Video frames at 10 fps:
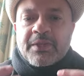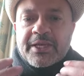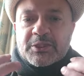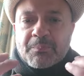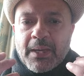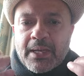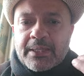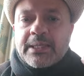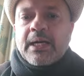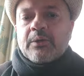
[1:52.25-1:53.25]

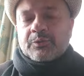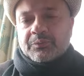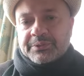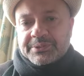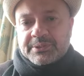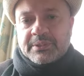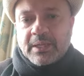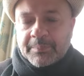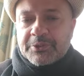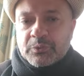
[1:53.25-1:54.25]
expanding outwards.
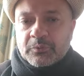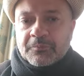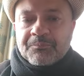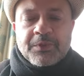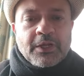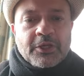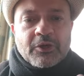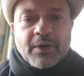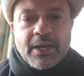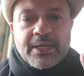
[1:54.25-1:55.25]
Number two,
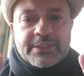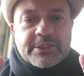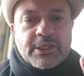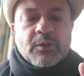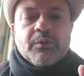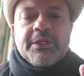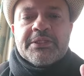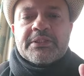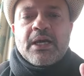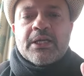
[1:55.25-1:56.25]
your hands slowly
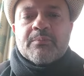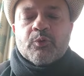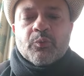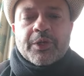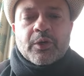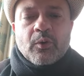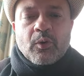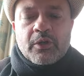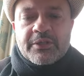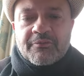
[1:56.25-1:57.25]
start moving
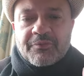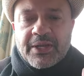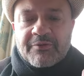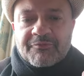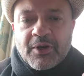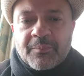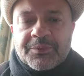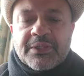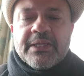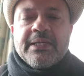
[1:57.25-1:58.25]
all the way from
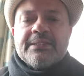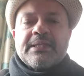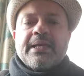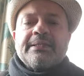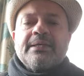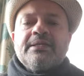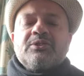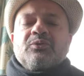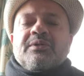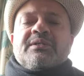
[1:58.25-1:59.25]
the knees like this
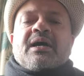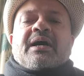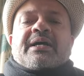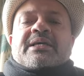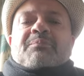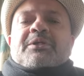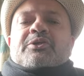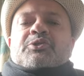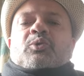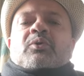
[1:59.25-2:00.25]
to the thigh. That means
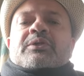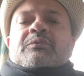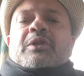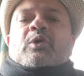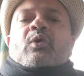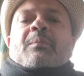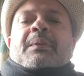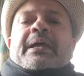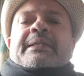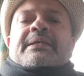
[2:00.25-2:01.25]
your shoulders will go up
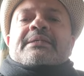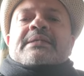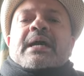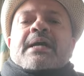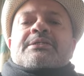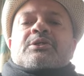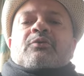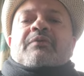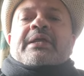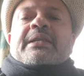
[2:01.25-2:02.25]
like this as
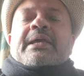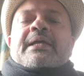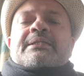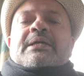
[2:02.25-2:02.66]
you inhaled